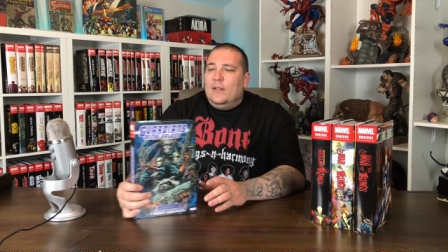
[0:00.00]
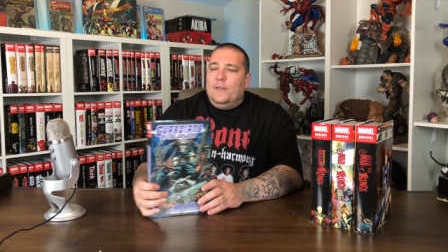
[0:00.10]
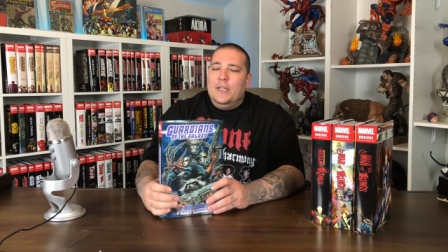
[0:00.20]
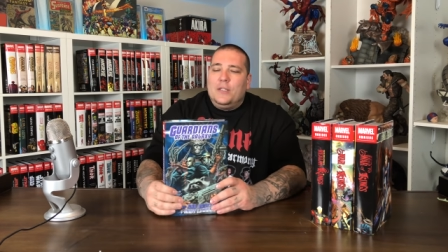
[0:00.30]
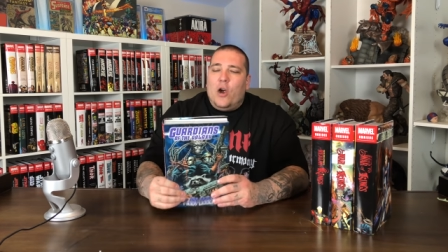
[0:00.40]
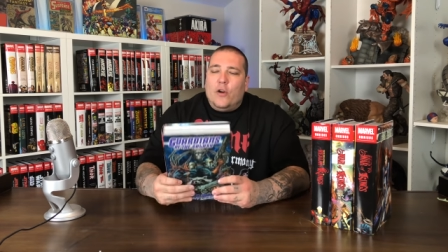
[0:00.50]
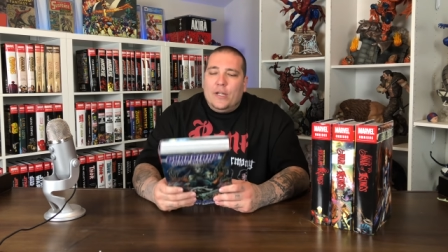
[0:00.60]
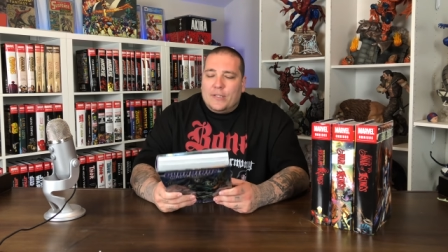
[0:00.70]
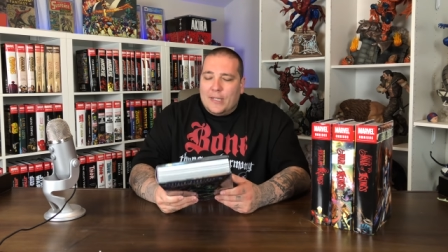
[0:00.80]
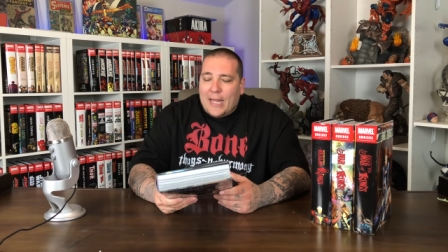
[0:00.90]
This
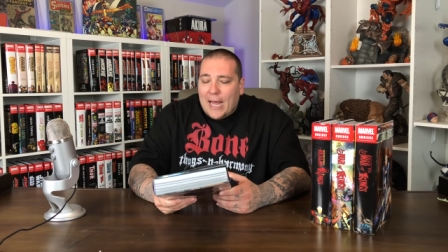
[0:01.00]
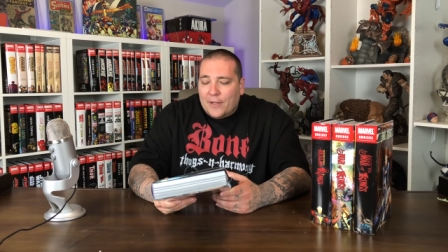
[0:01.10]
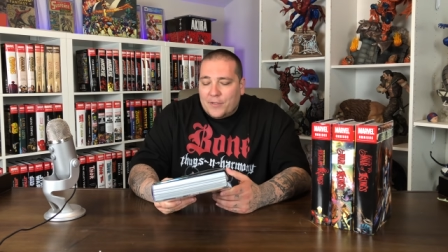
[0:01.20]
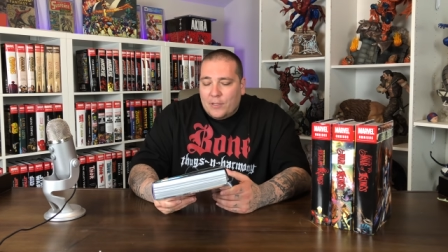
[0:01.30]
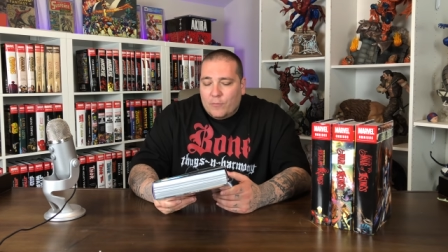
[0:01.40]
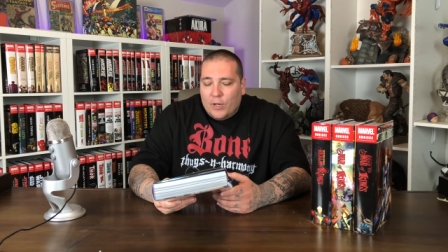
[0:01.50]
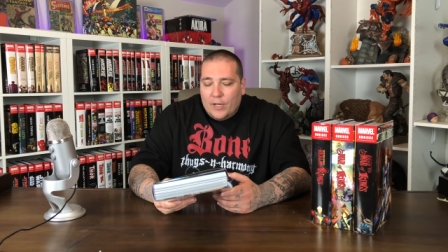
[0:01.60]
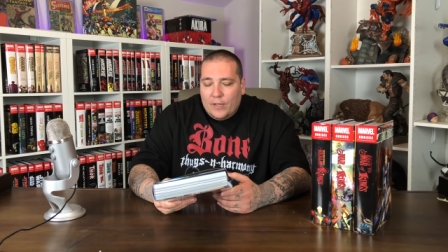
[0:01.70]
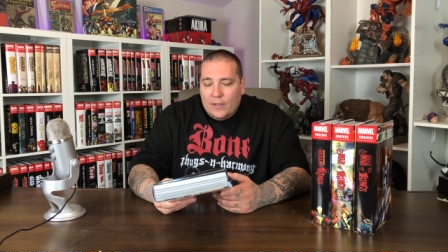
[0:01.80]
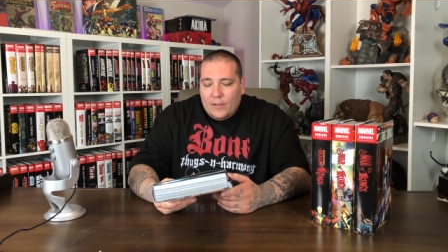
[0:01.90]
Guardians of the Galaxy
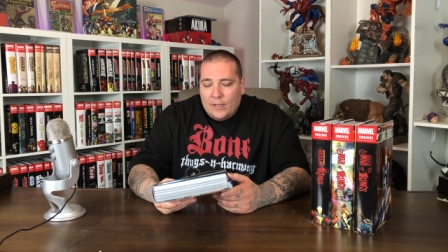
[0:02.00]
run